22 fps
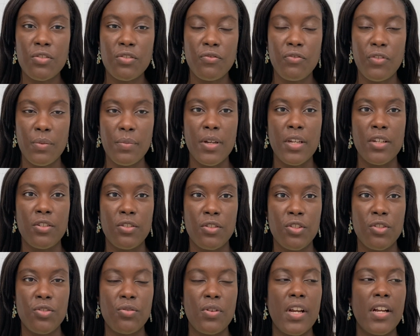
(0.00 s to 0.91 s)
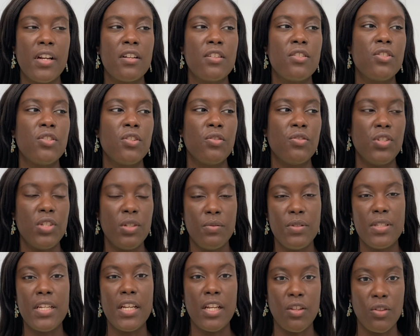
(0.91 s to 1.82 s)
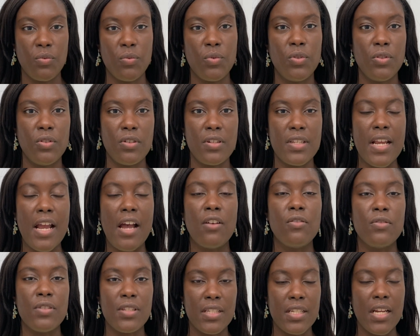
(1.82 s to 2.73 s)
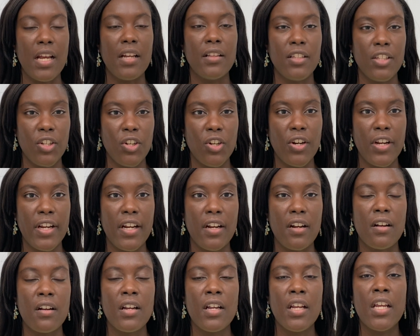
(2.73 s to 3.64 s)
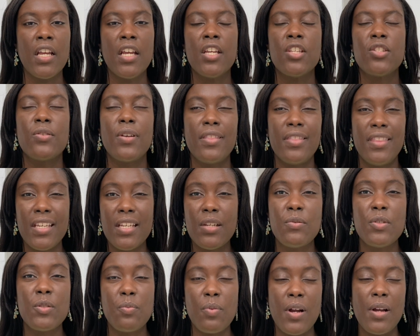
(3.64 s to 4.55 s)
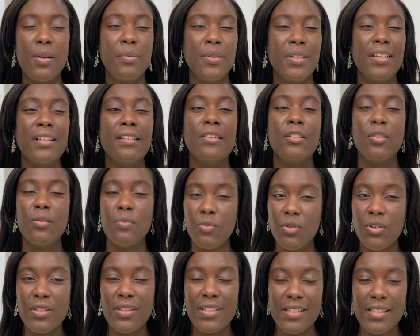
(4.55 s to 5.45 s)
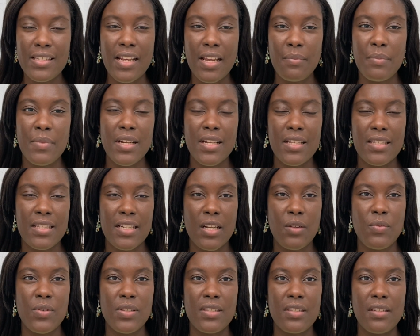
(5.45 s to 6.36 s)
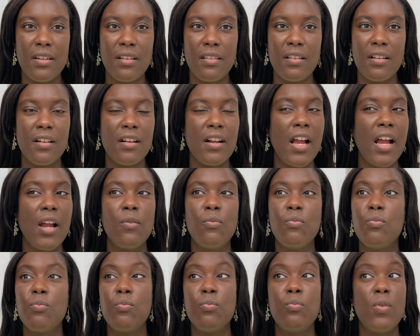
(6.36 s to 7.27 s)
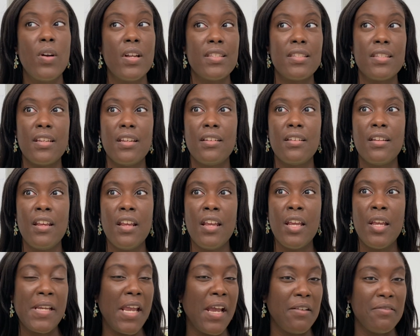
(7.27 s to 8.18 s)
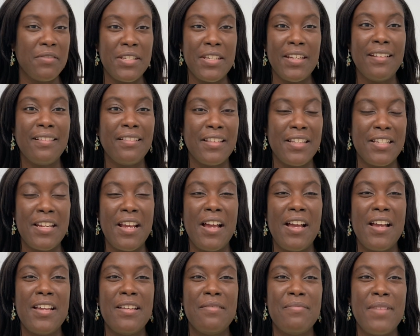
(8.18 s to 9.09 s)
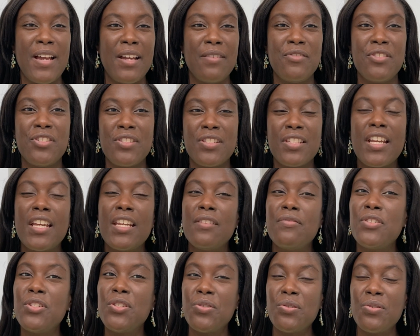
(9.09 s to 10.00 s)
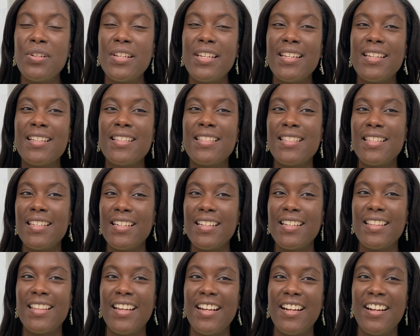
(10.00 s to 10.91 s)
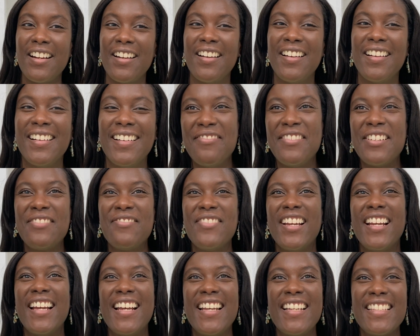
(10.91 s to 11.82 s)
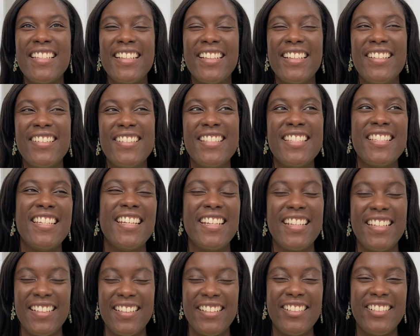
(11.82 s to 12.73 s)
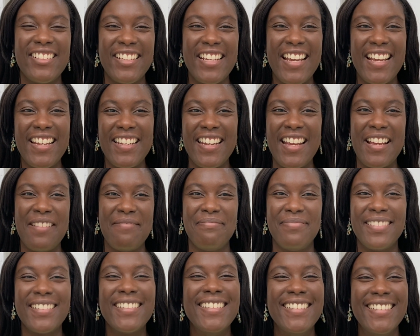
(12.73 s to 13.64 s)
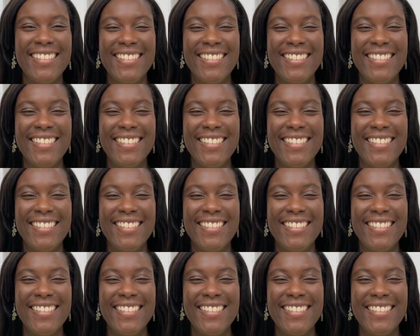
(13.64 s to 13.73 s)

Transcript: from under the dryer, so she was taking the rollers out and styling her hair. So I think it was probably a little more than 10 minutes that I was sitting there. I wasn't counting the time. I was just kind of enjoying sitting there with my eyes closed and taking a little cat nap.